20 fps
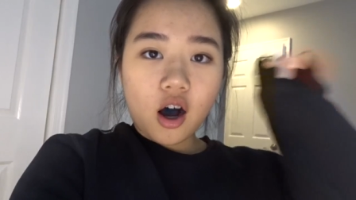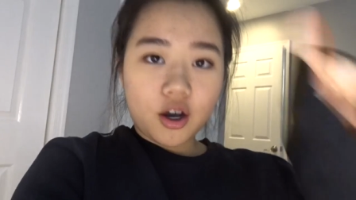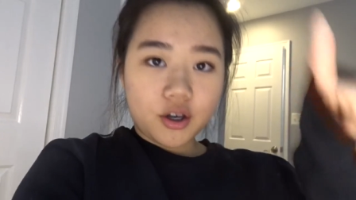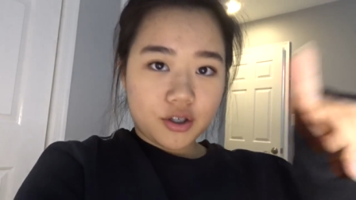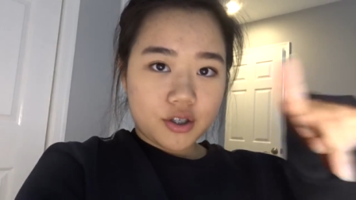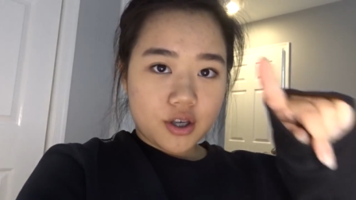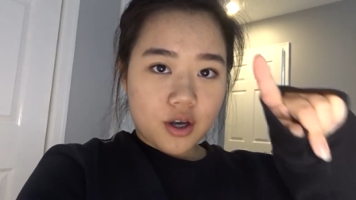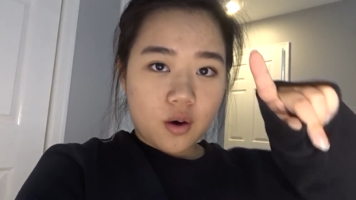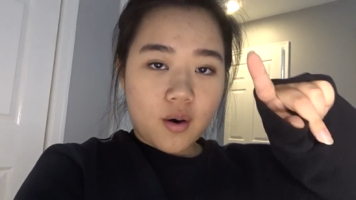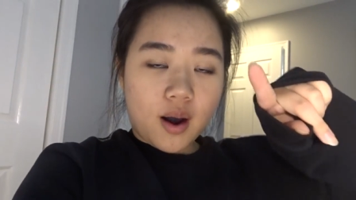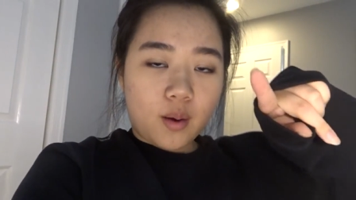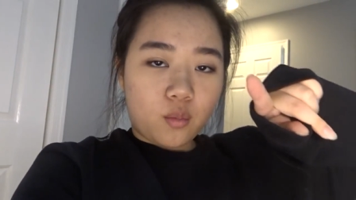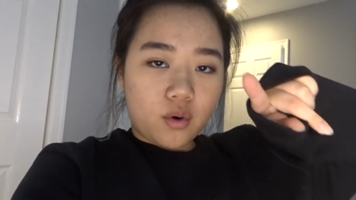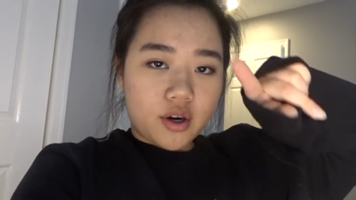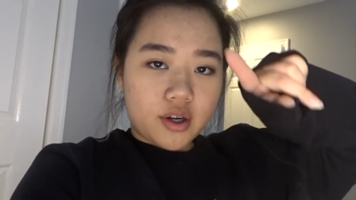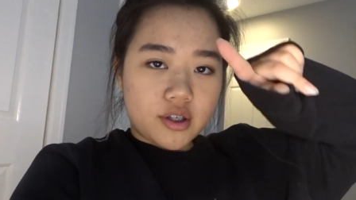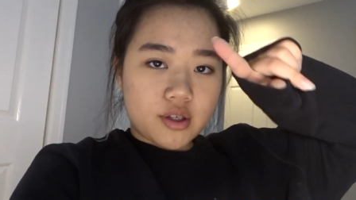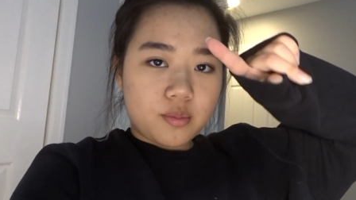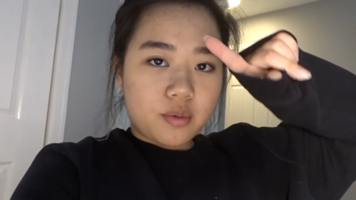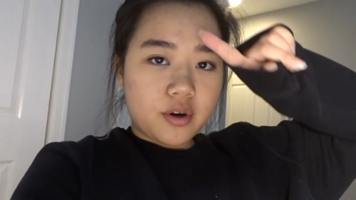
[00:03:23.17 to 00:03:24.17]
Also, I
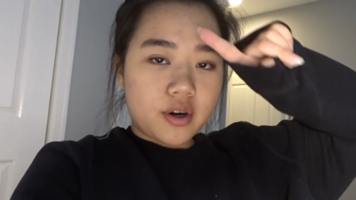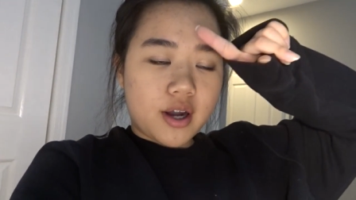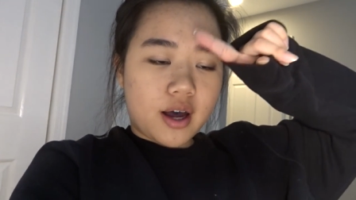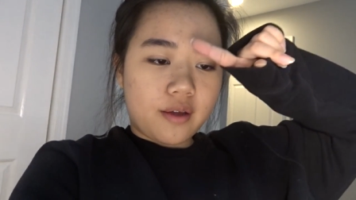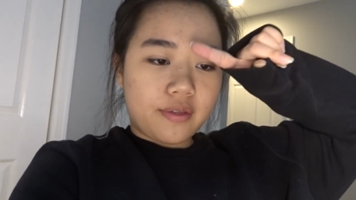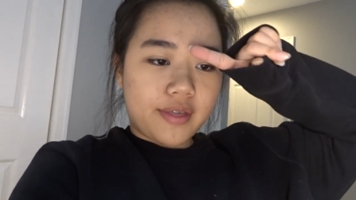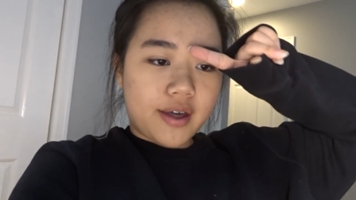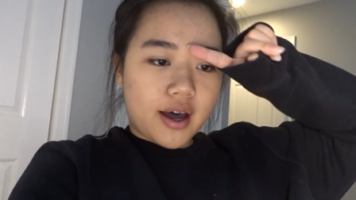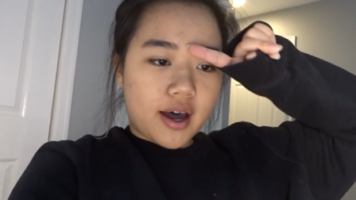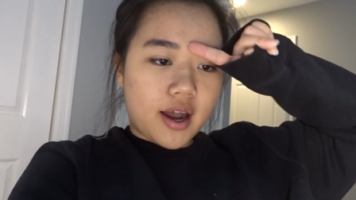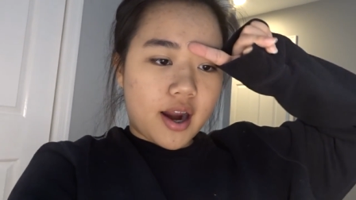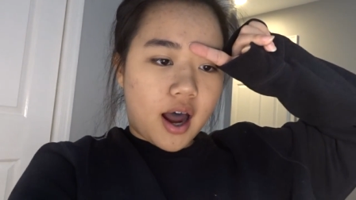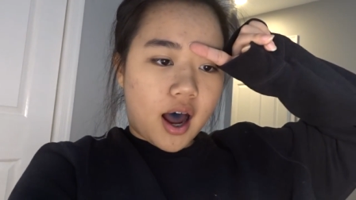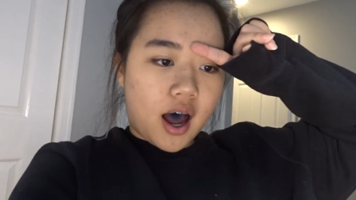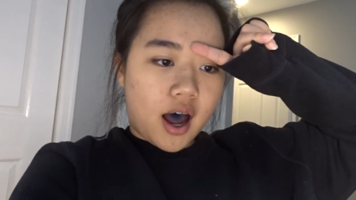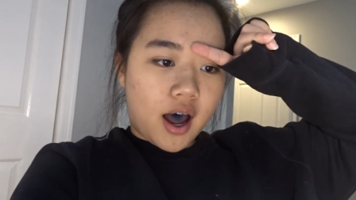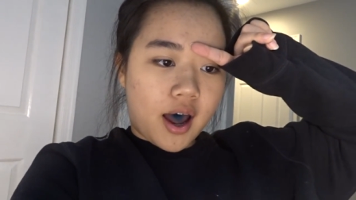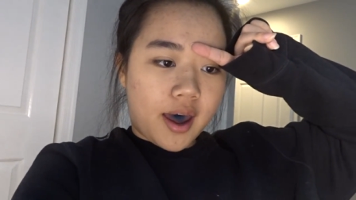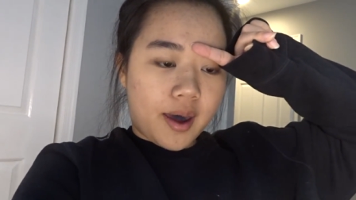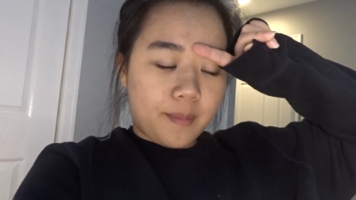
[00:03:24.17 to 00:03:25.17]
wanted to point out that
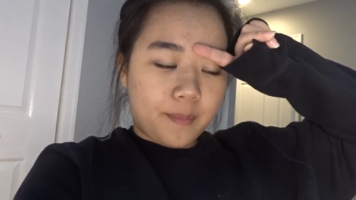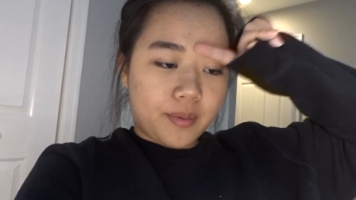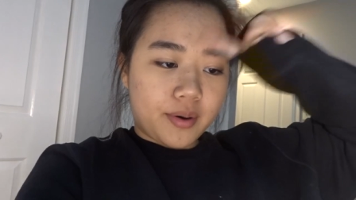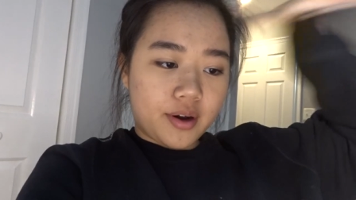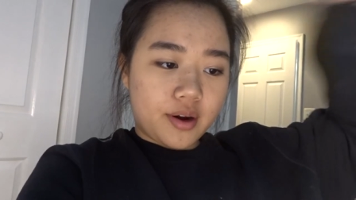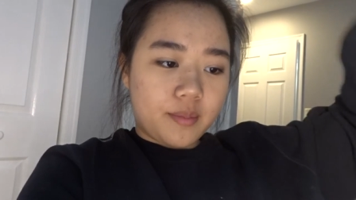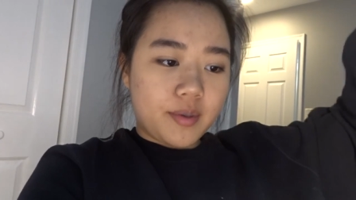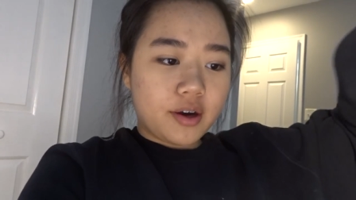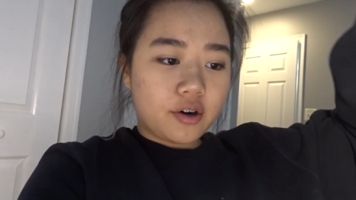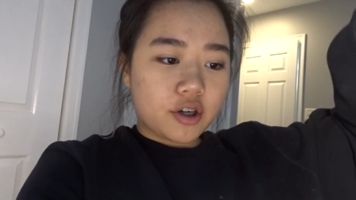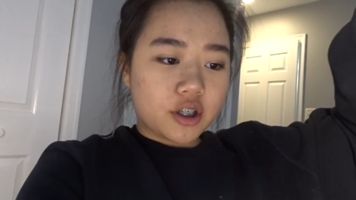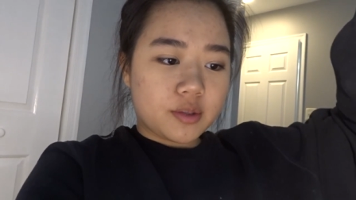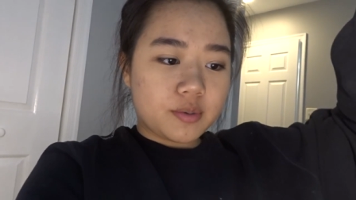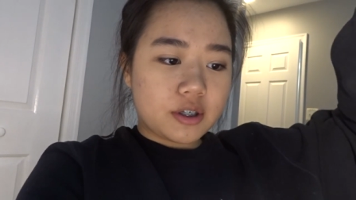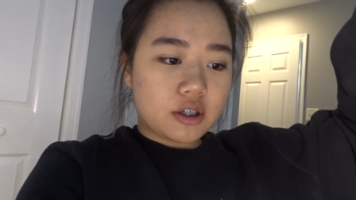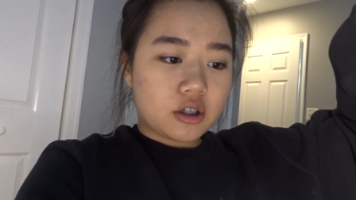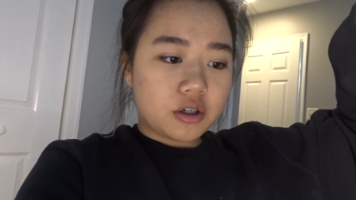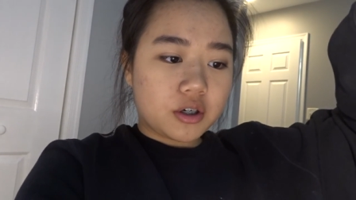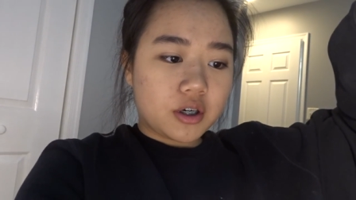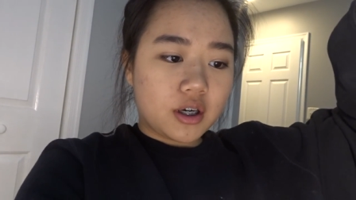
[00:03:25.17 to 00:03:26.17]
I put up my
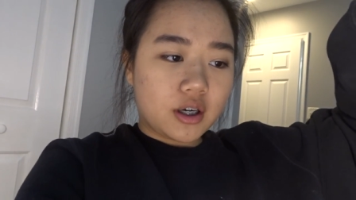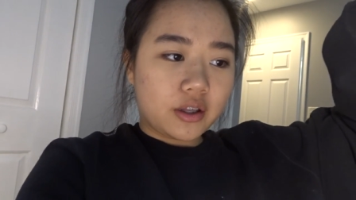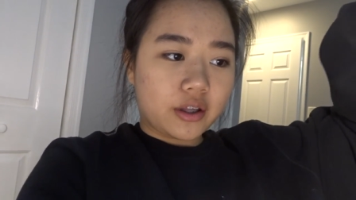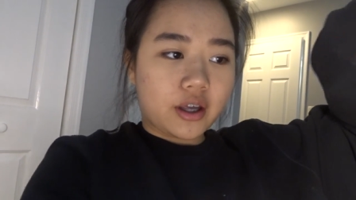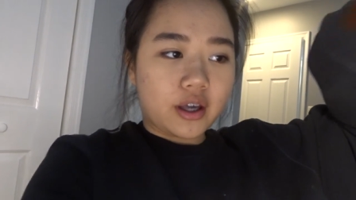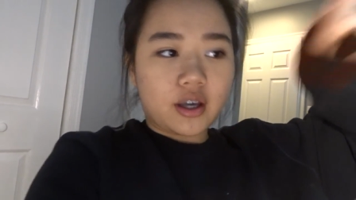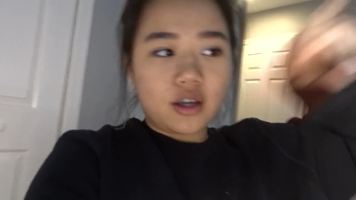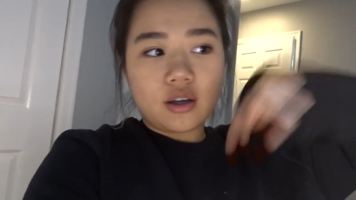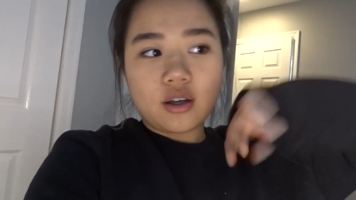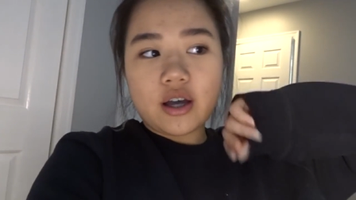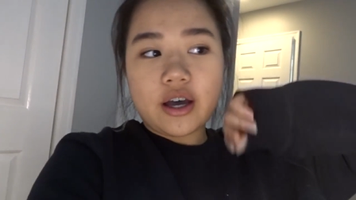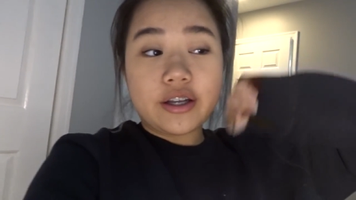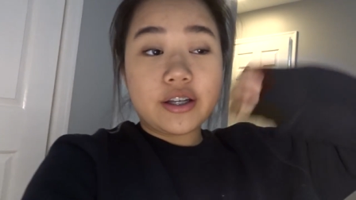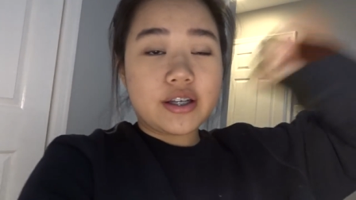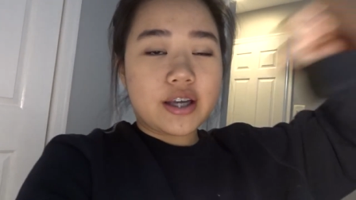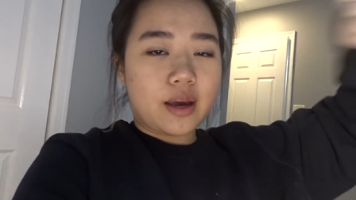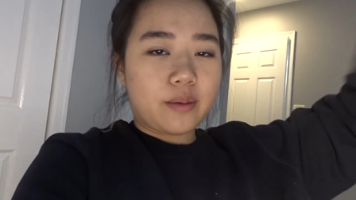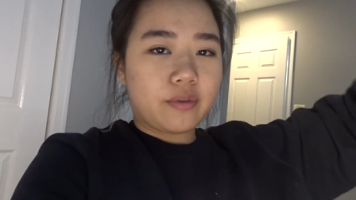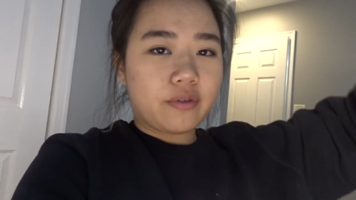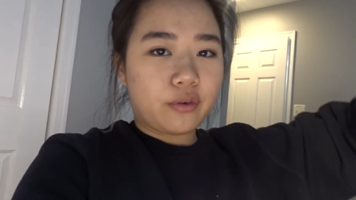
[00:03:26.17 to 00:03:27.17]
Christmas tree like a
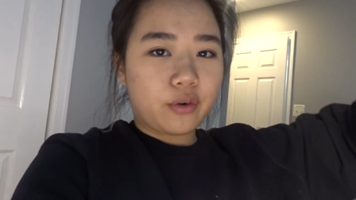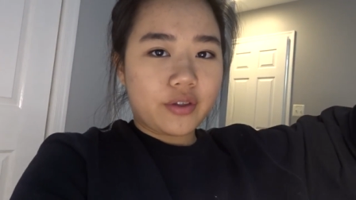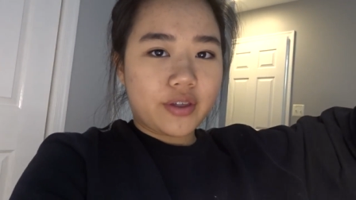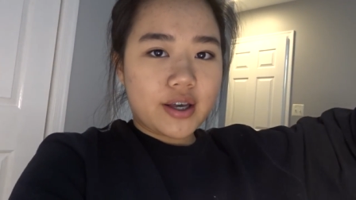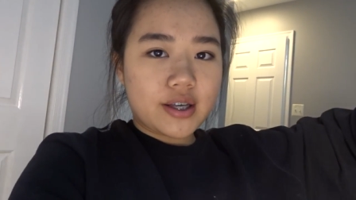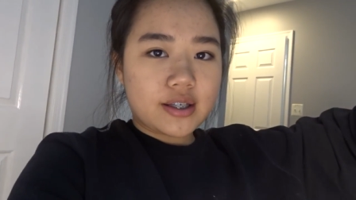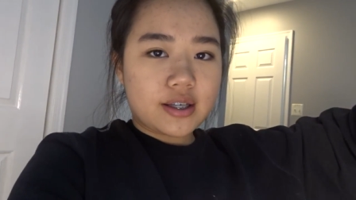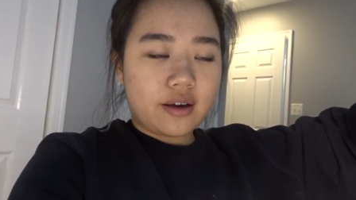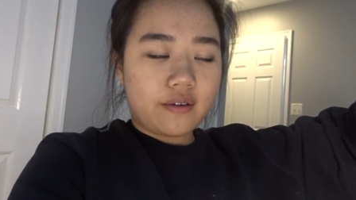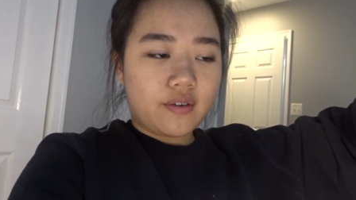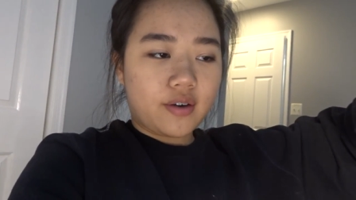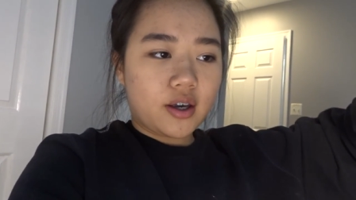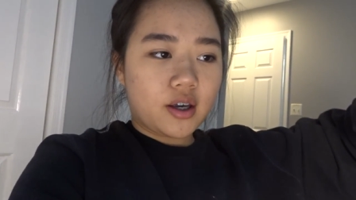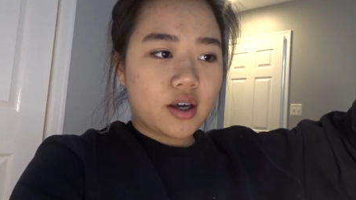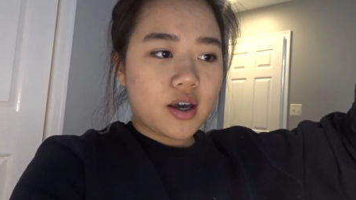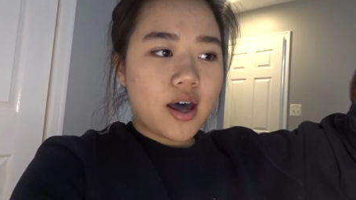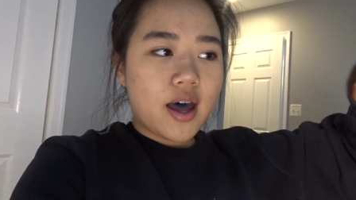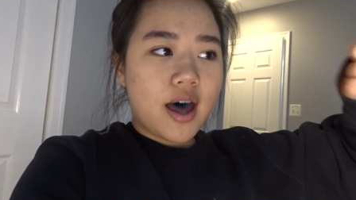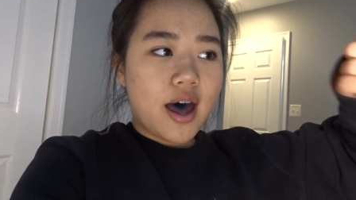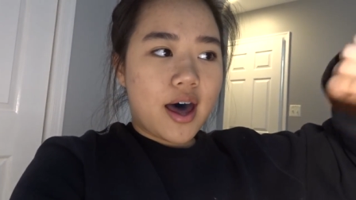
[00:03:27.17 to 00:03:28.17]
day before Thanksgiving